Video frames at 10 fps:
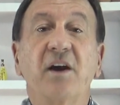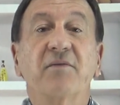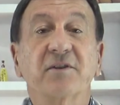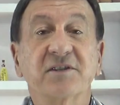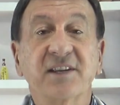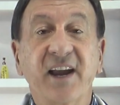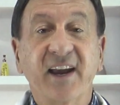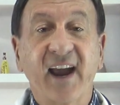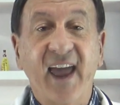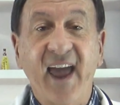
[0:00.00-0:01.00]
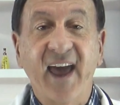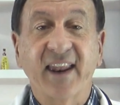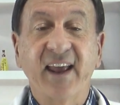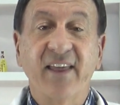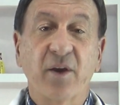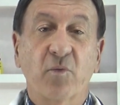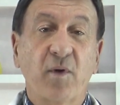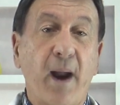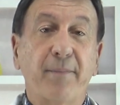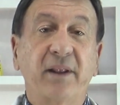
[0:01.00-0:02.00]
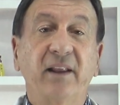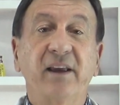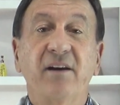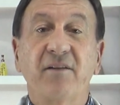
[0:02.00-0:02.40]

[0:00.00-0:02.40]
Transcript: for staying ahead in the rapidly